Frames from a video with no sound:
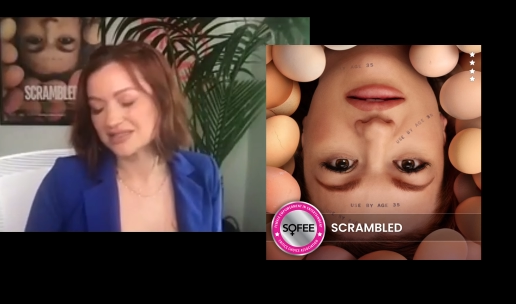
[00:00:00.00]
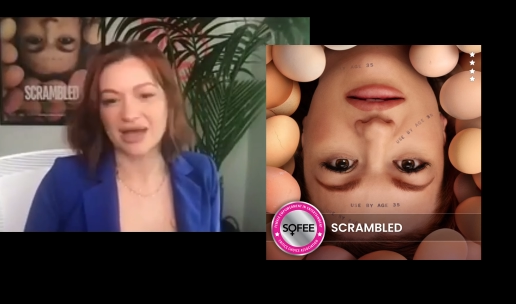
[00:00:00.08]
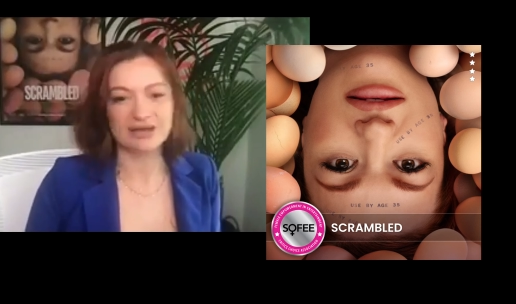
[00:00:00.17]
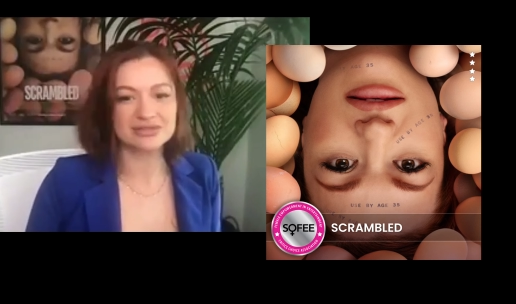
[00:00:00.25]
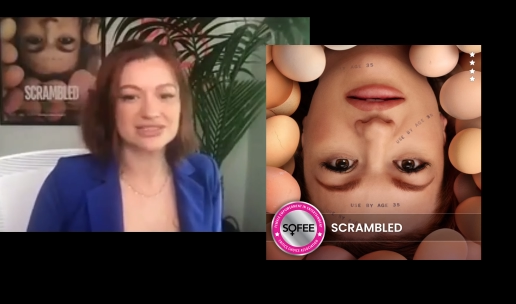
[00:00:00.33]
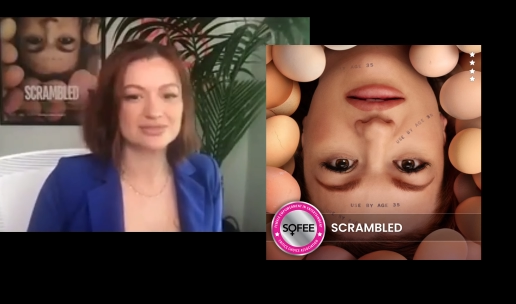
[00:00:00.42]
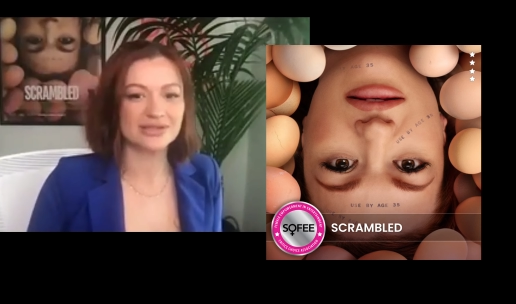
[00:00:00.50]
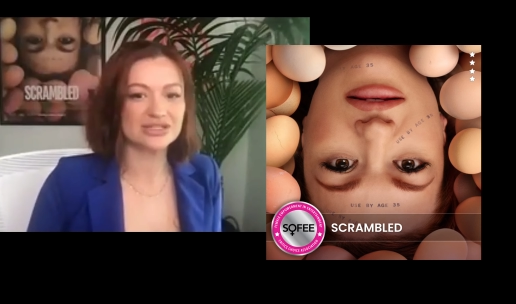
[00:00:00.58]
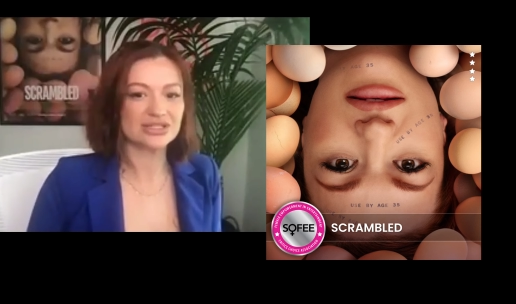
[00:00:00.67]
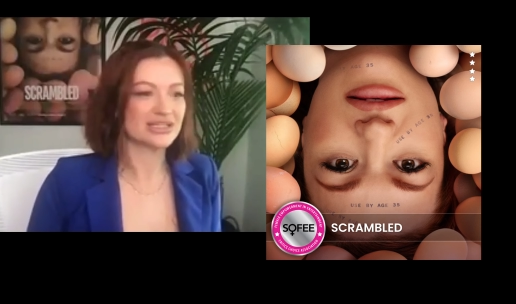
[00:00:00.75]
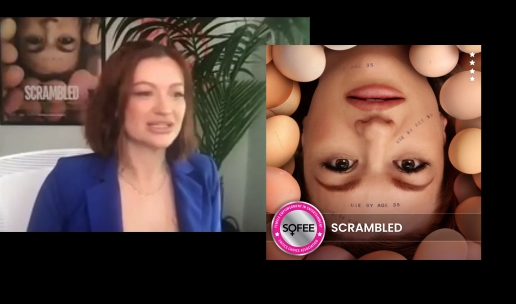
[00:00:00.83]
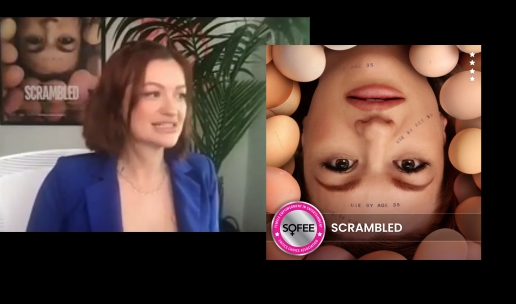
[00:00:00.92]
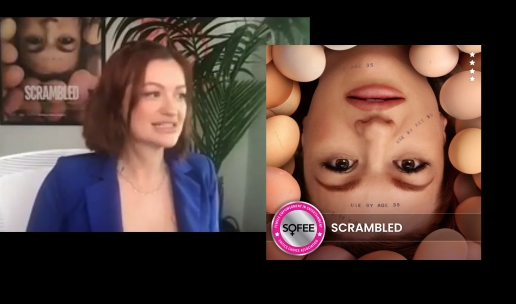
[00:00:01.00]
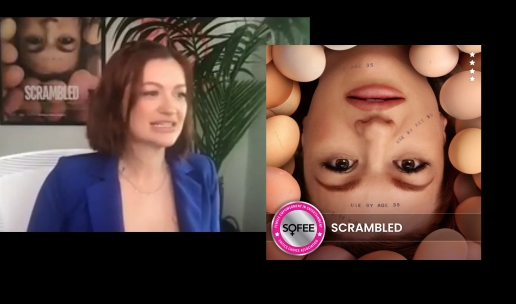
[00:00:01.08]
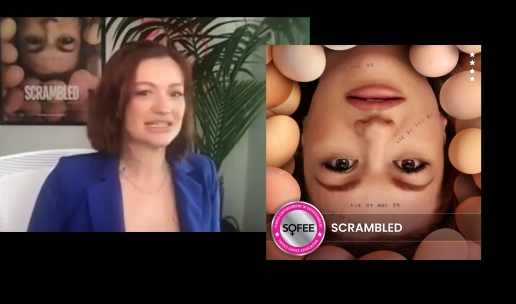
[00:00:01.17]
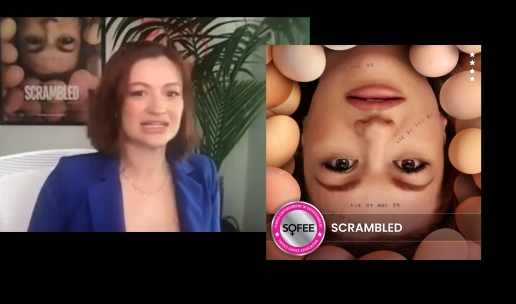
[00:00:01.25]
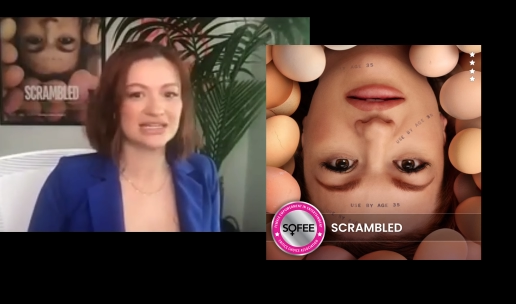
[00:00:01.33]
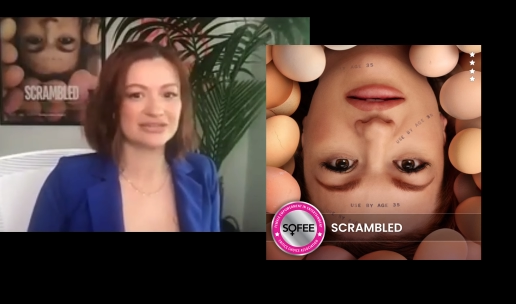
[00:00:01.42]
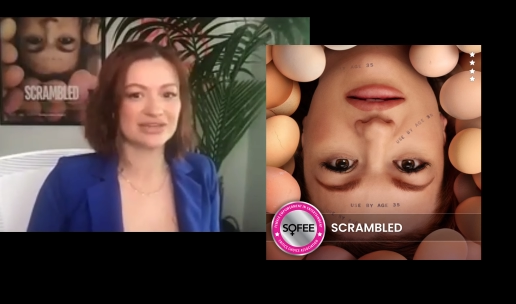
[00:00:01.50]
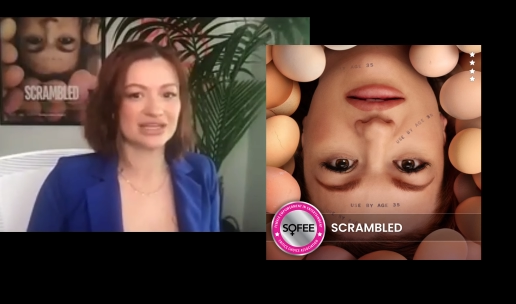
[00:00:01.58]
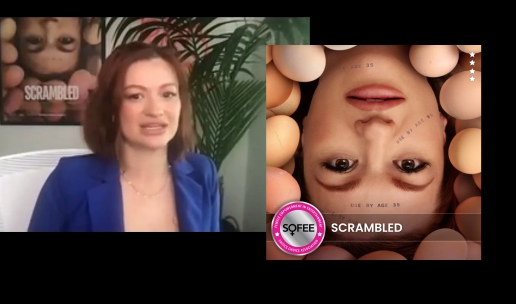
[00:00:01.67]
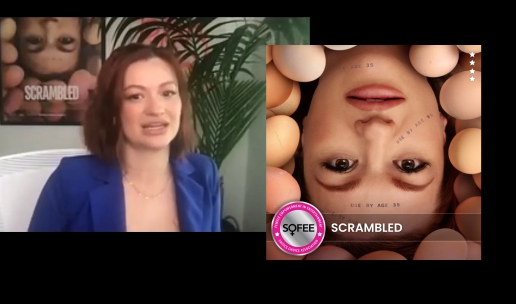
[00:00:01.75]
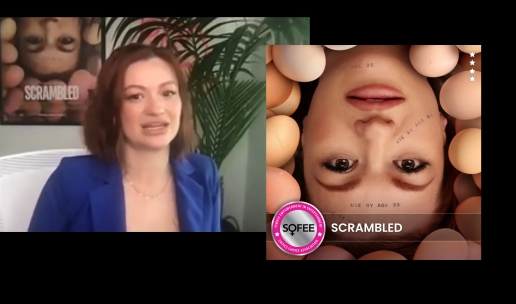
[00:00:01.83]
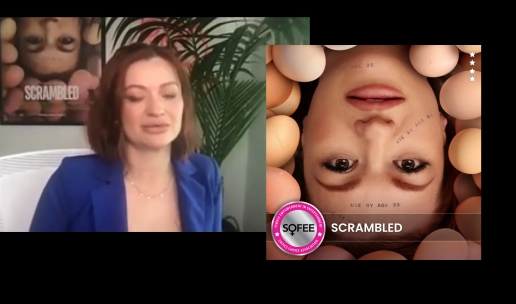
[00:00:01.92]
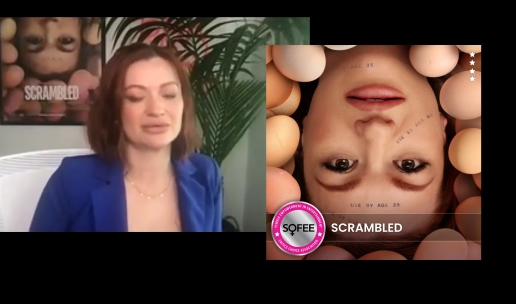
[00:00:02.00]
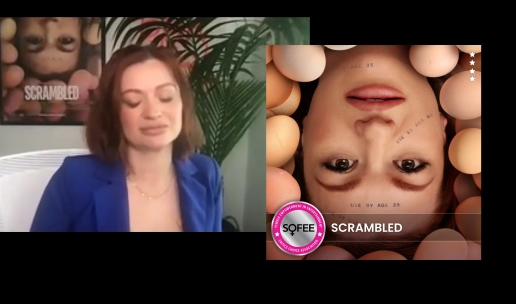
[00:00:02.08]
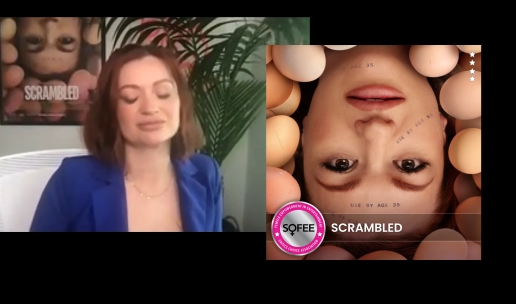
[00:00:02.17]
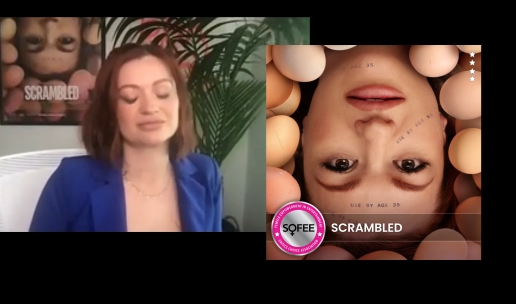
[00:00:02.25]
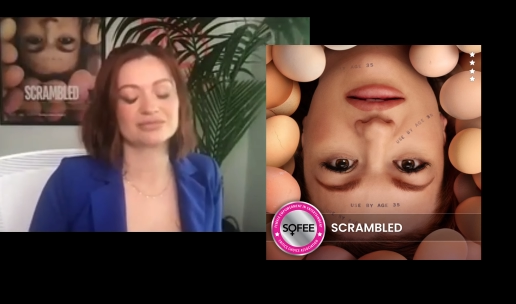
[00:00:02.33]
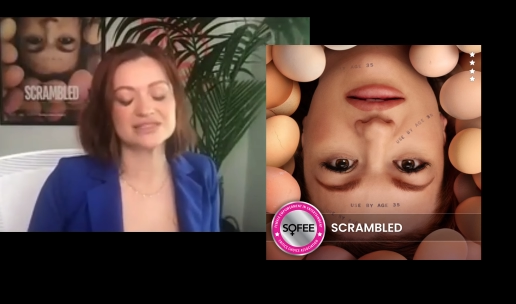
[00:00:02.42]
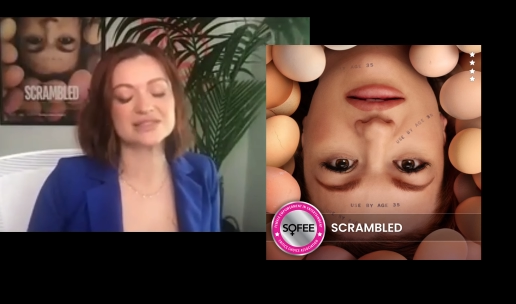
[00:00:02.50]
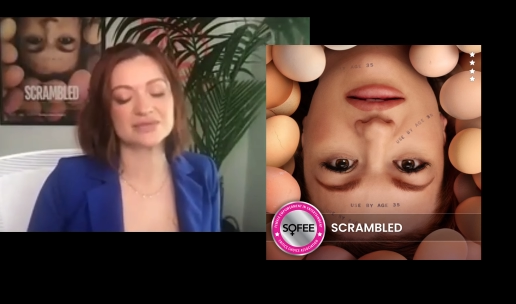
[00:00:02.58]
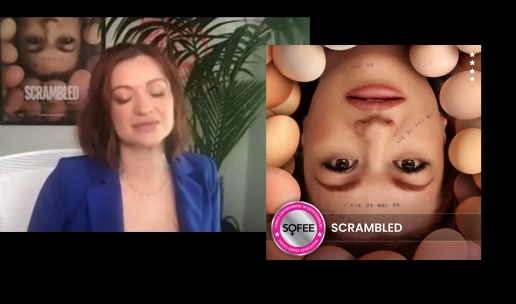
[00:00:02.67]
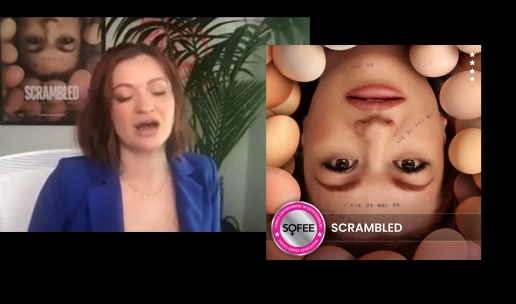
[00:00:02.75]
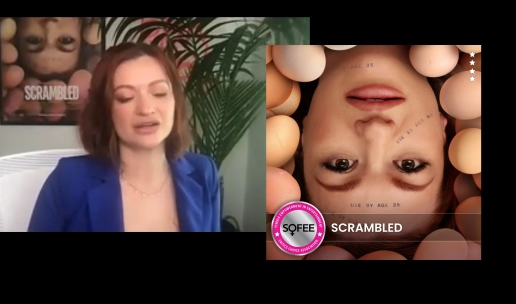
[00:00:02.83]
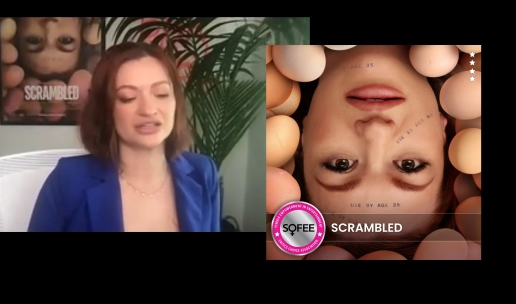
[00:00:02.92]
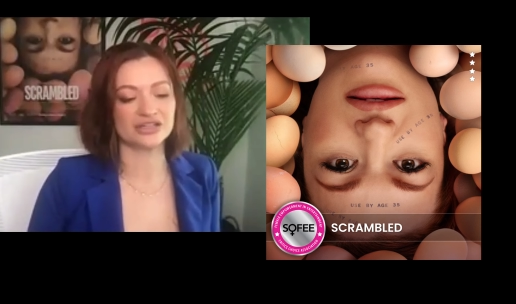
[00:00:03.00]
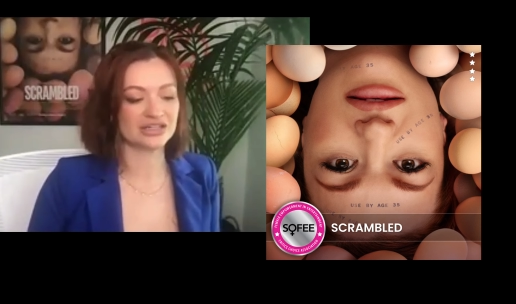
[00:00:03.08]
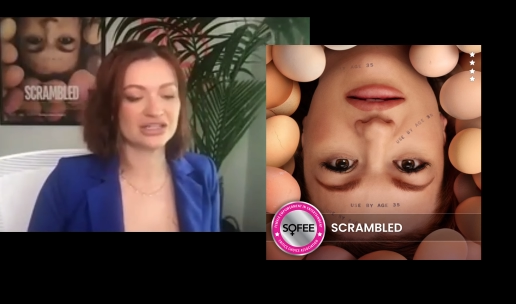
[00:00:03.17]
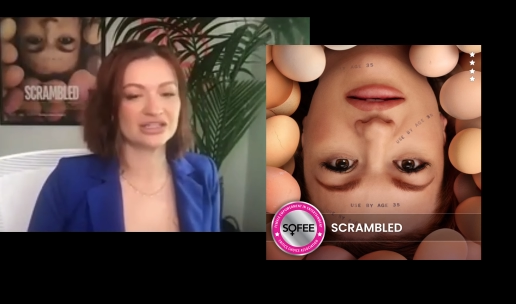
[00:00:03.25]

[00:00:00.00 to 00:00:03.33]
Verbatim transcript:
Speaker 1: I was speechless. I didn't even I it's an honor, a